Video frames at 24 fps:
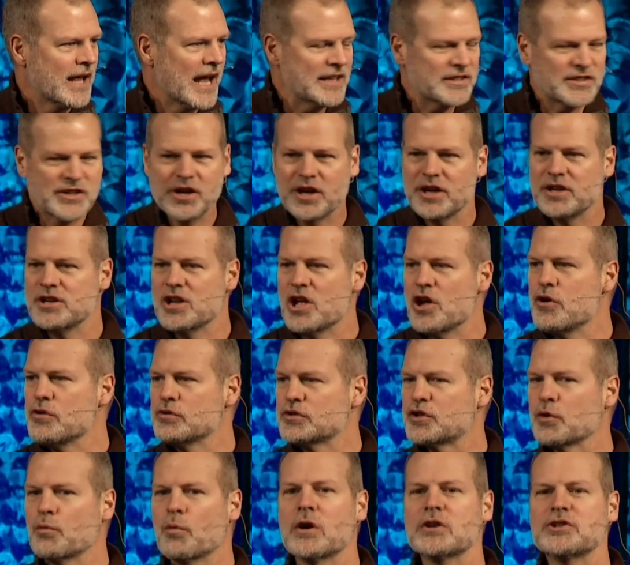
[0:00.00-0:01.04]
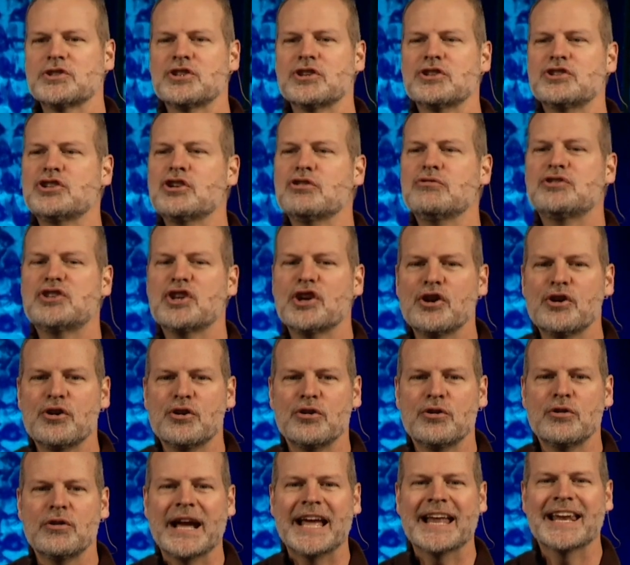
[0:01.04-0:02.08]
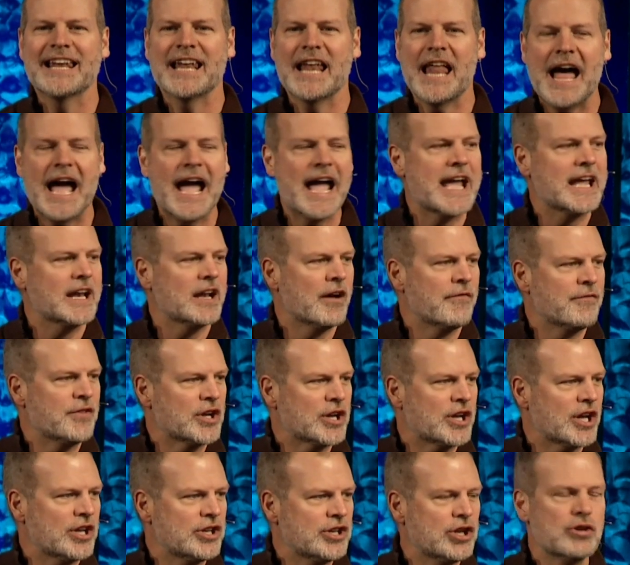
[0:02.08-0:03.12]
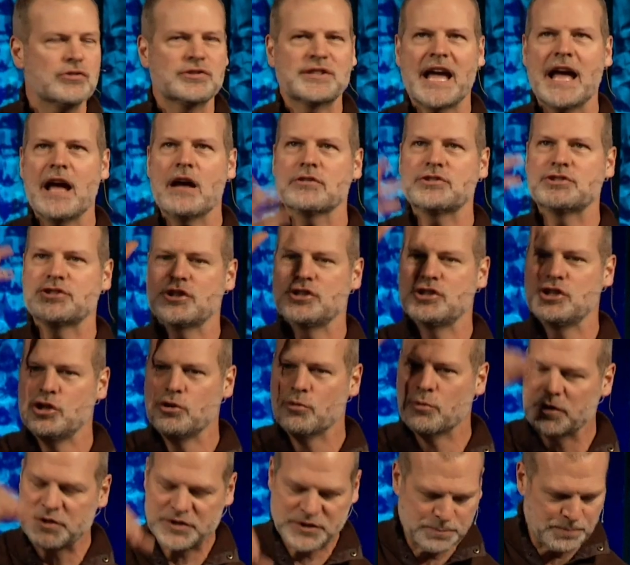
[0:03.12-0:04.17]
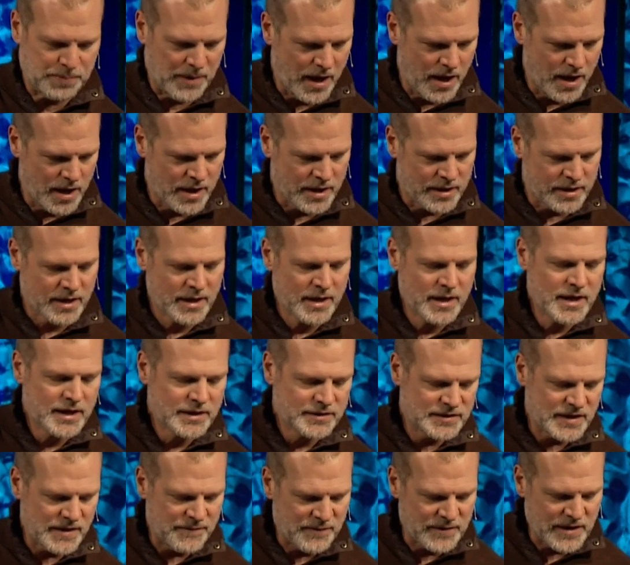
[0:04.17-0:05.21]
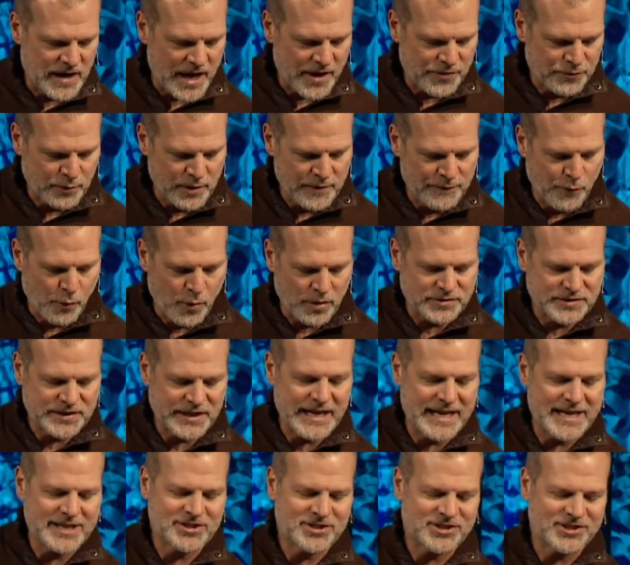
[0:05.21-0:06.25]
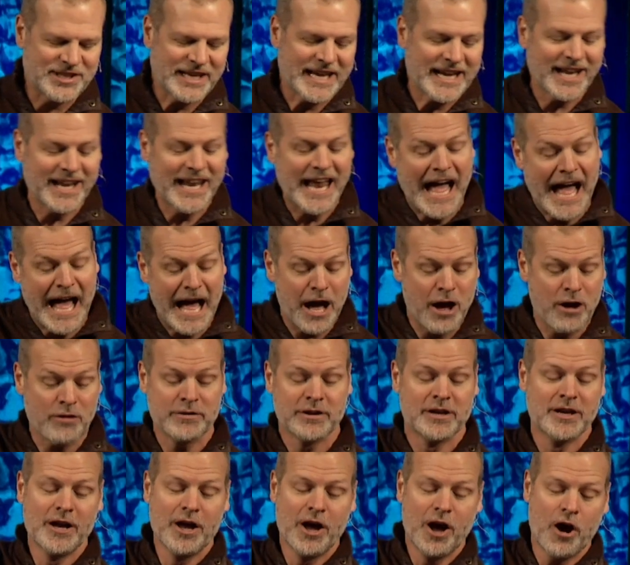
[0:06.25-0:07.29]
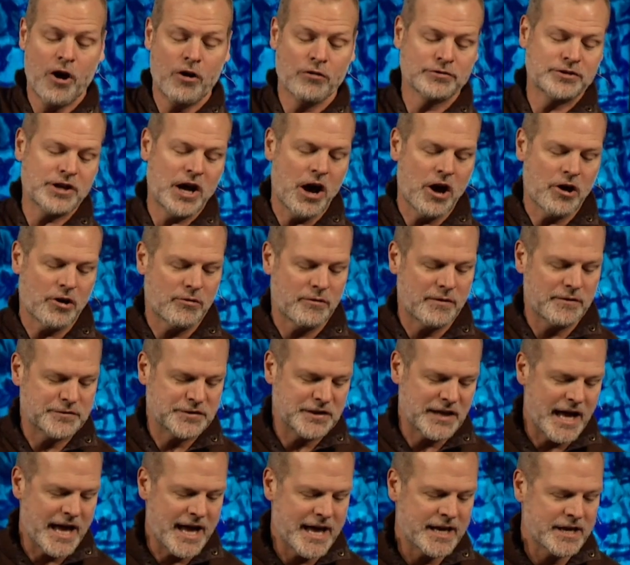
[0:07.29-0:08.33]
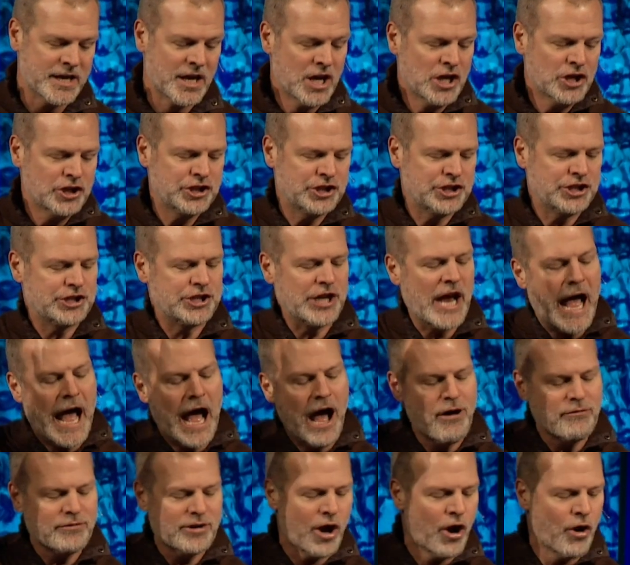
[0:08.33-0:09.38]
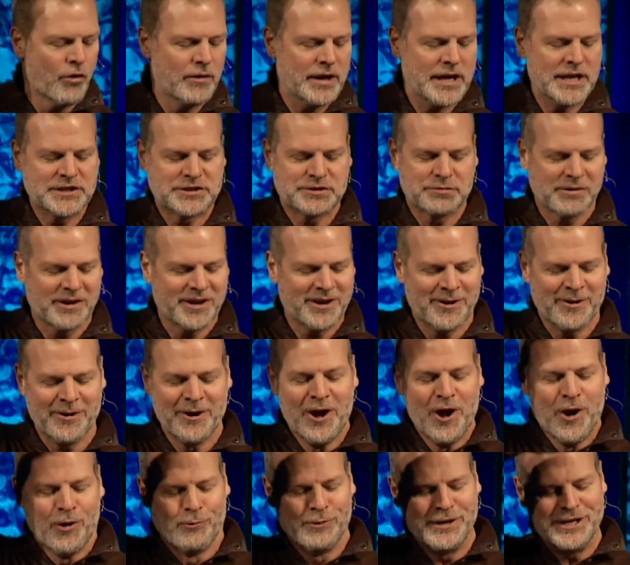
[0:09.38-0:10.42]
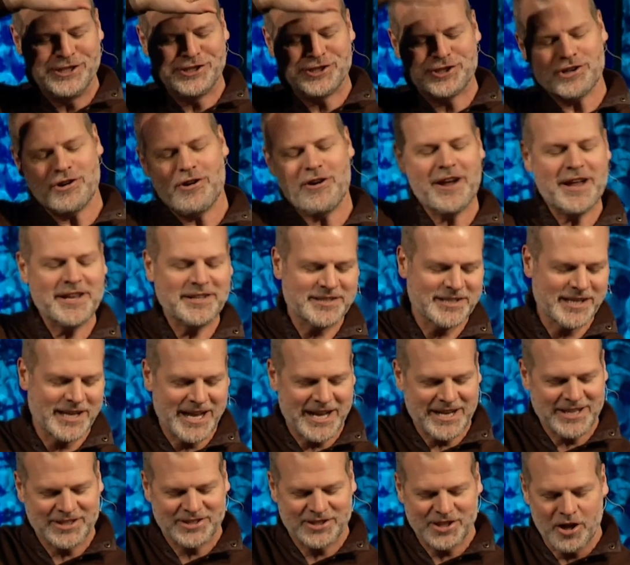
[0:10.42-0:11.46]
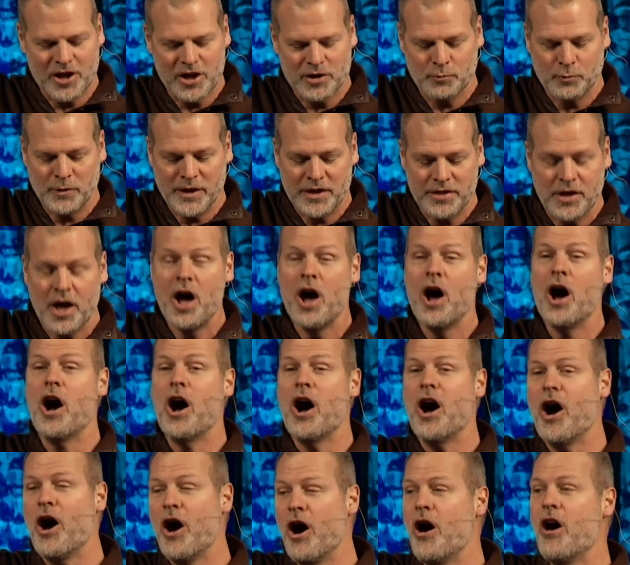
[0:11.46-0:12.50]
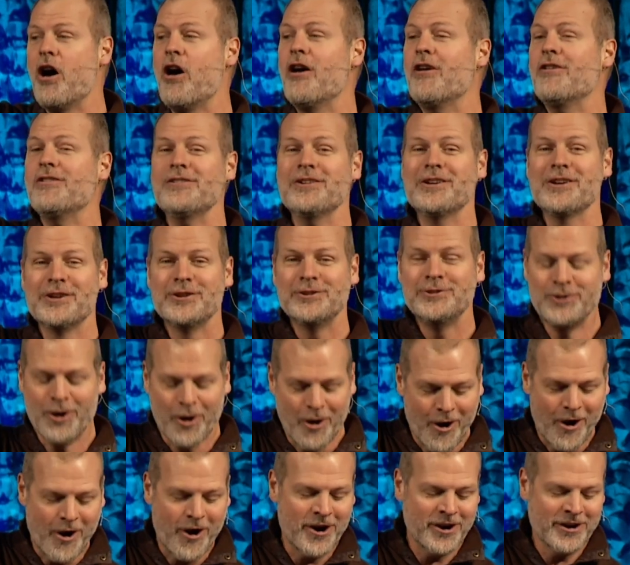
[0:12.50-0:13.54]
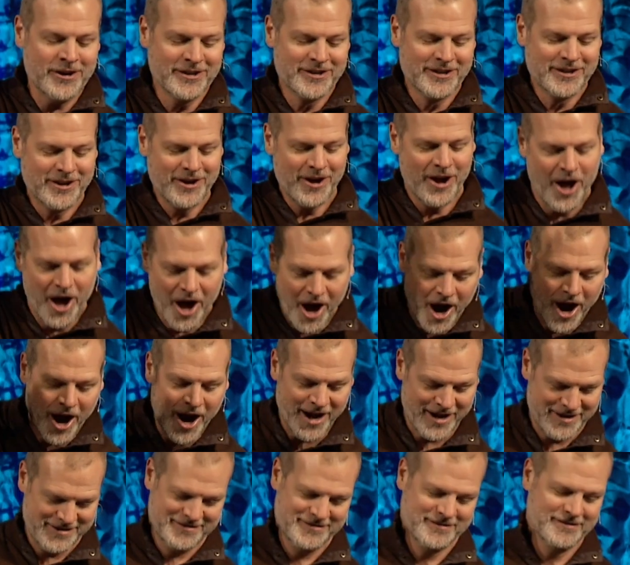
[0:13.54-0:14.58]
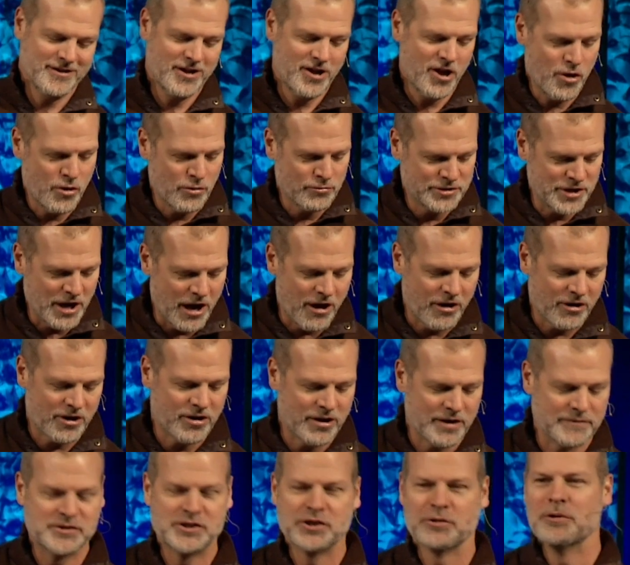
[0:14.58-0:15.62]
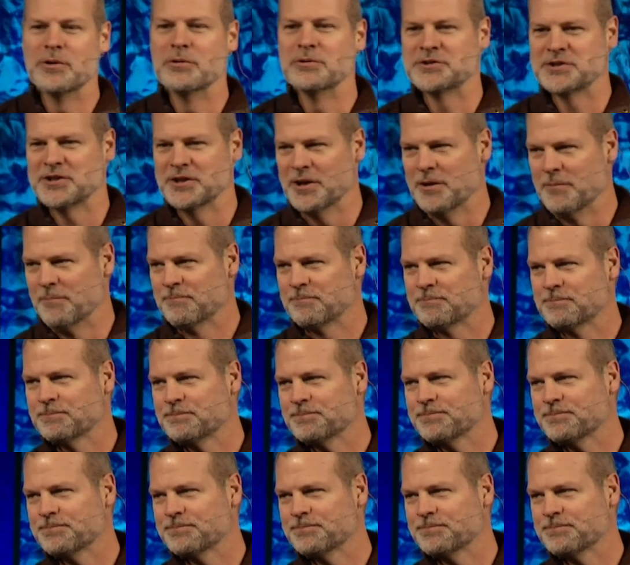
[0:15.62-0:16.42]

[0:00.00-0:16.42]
That's good news. So what should you do in light of the good news? How should you respond? Zephaniah 3:14, sing aloud, O daughter of Zion. Shout, O Israel. Rejoice and exult with all your heart, O daughter of Jerusalem.